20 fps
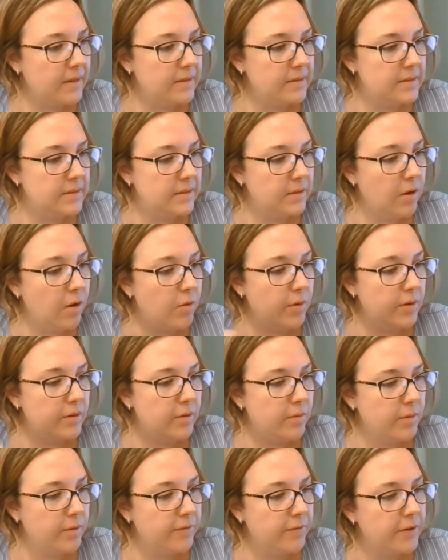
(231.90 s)
see. Oh, I
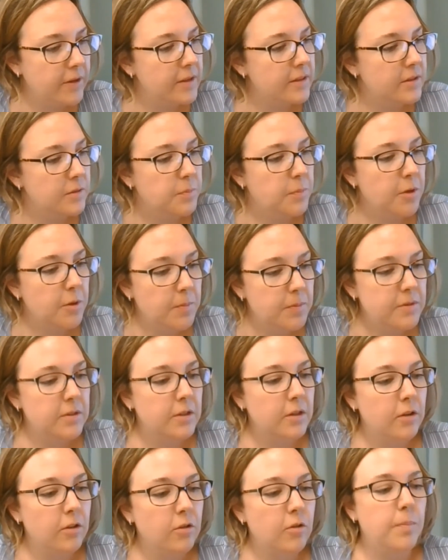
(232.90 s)
don't want to forget this.
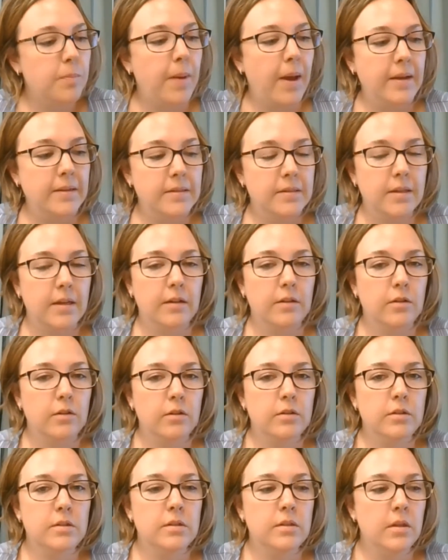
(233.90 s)
Perpendicular
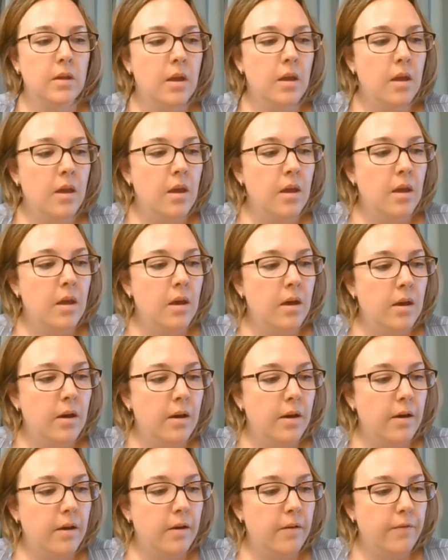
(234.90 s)
bisectors
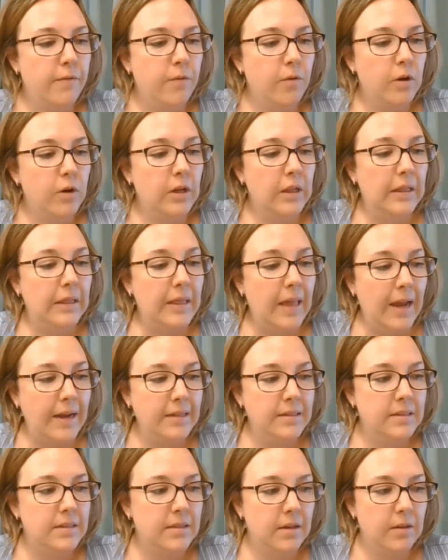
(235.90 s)
for a
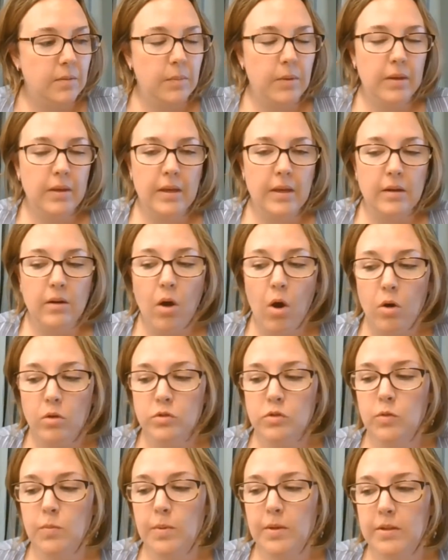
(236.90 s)
line segment can
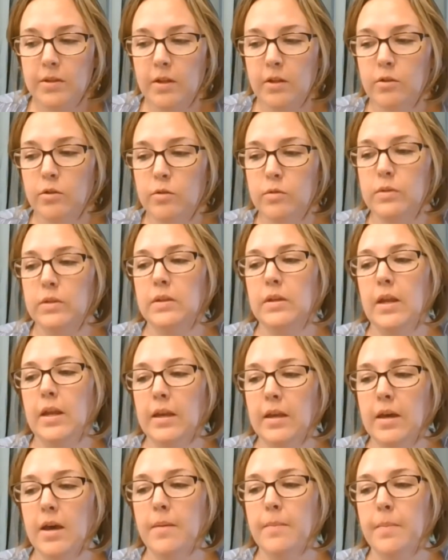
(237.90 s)
also be done using
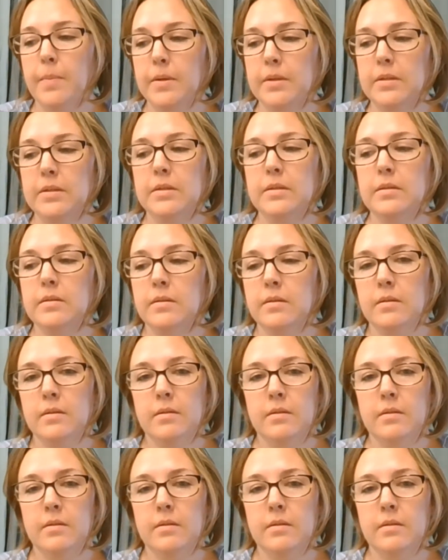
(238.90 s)
a compass